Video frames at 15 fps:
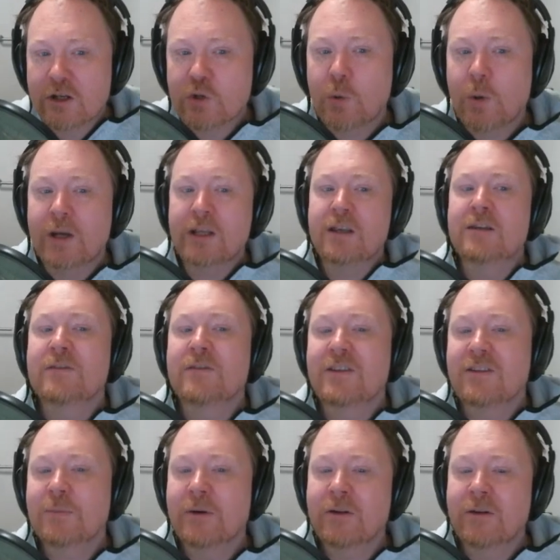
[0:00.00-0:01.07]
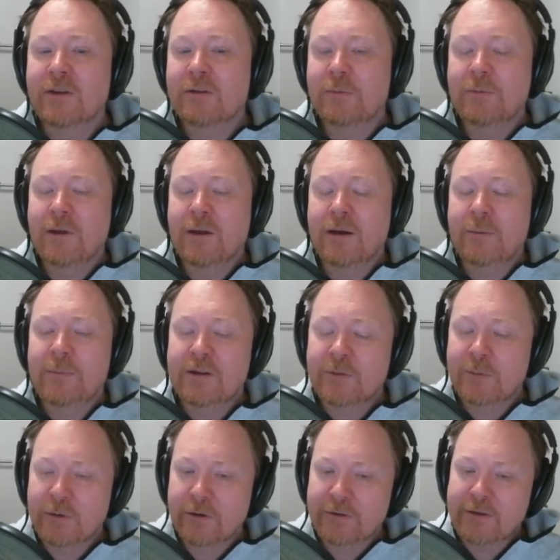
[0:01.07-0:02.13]
20 years of experience,
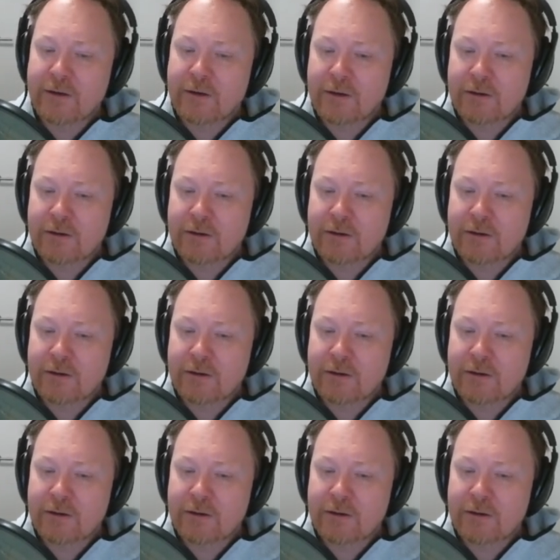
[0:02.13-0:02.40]
experiencing